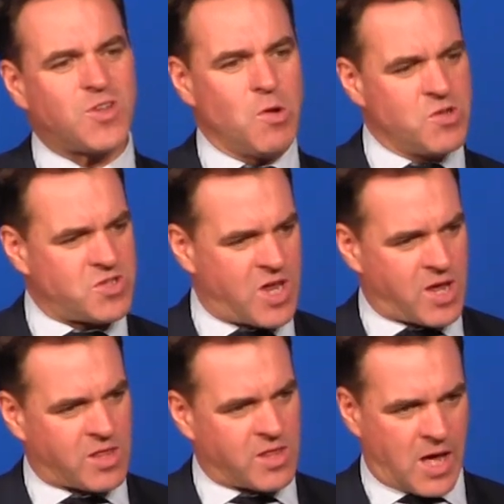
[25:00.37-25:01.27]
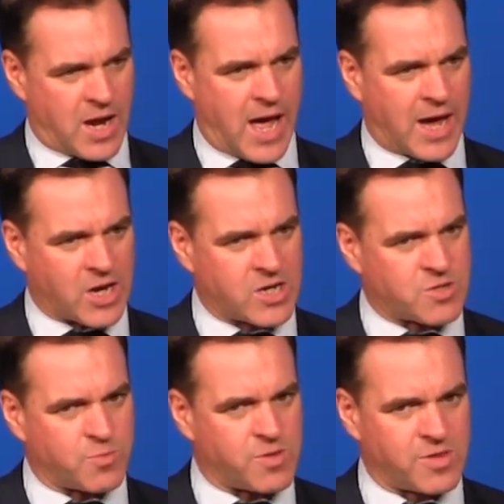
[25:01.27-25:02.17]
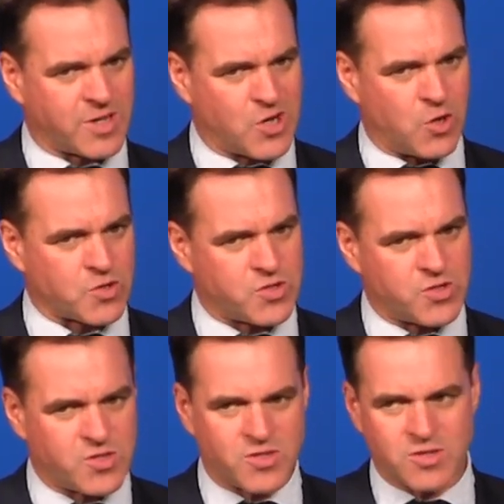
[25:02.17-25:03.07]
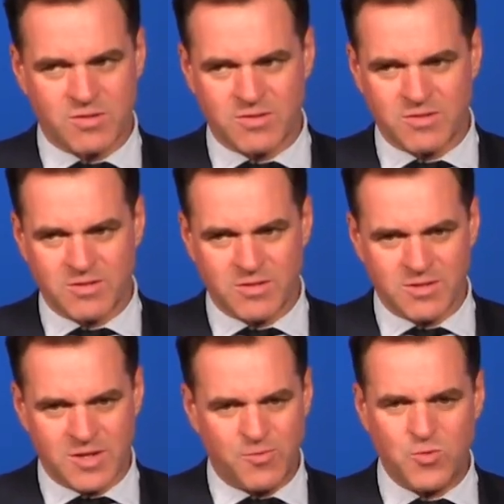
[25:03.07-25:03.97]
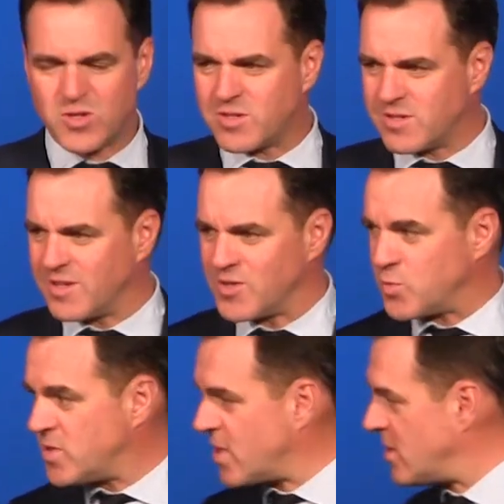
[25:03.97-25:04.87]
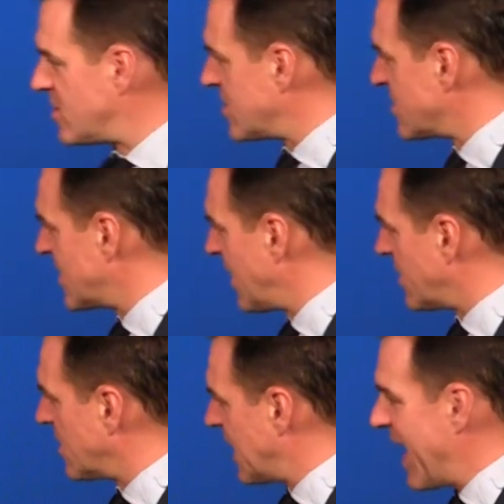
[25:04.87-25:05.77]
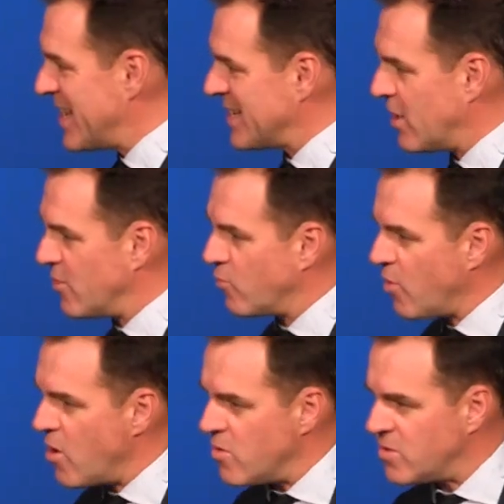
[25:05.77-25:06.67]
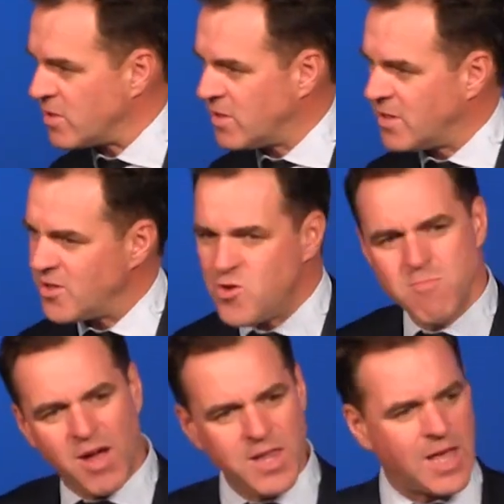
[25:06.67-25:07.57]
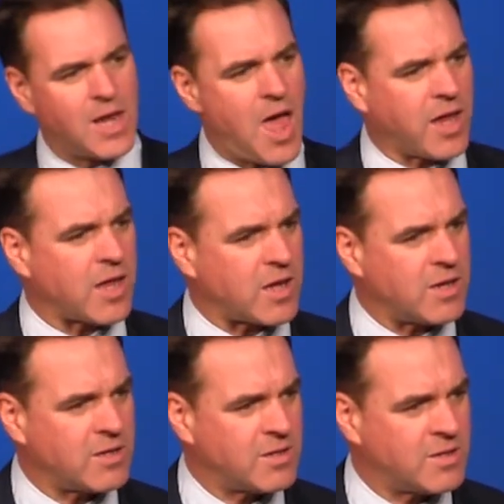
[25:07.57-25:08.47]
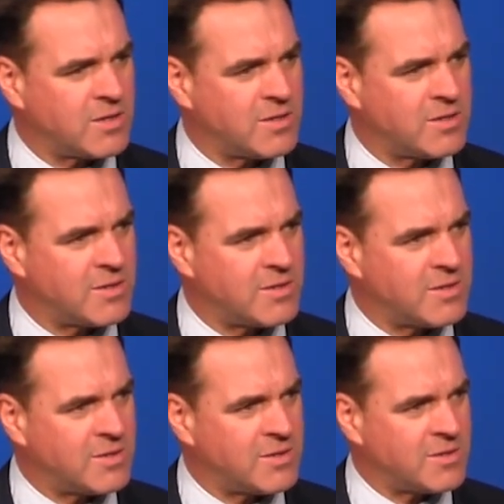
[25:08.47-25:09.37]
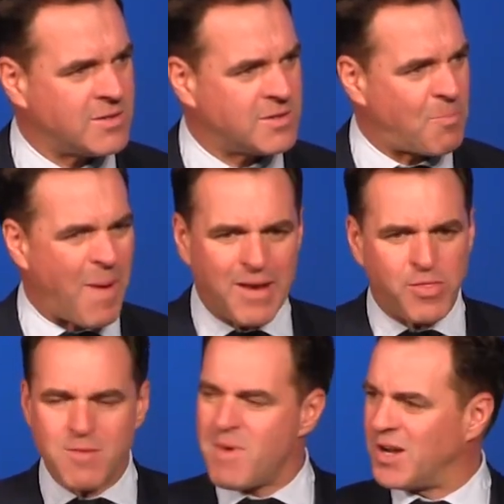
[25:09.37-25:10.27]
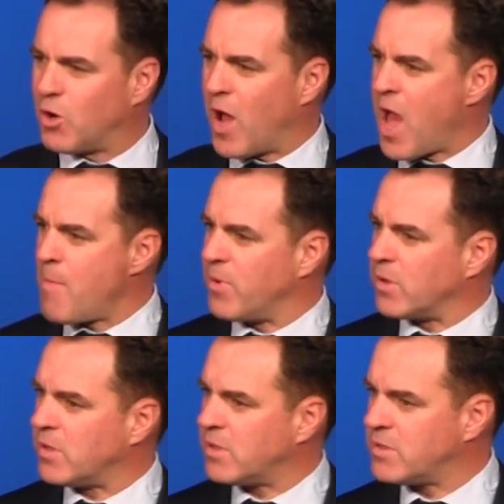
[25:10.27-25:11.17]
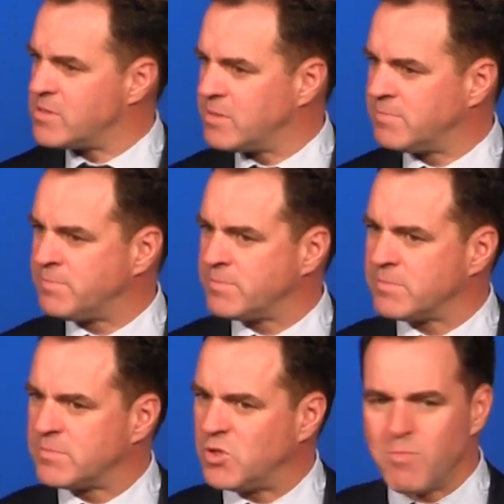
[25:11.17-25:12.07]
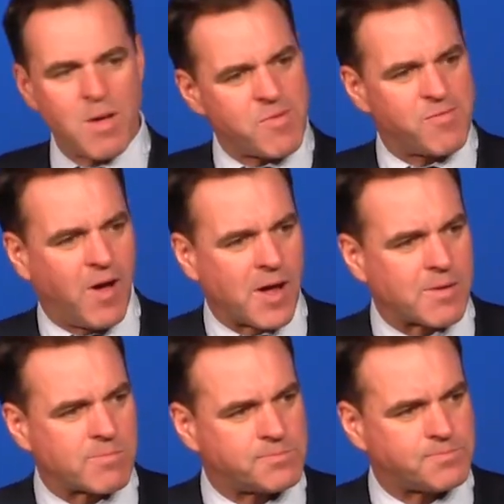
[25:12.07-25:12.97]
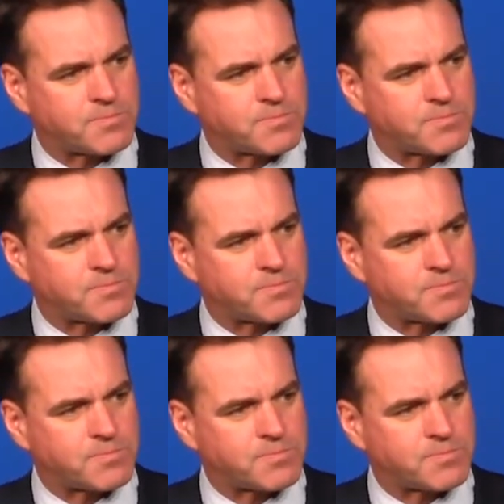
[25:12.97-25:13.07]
don't take that act with the costs, if you just, as we say these days, kick the can down the road, you might get lucky. The bad thing might not happen. You might be fine.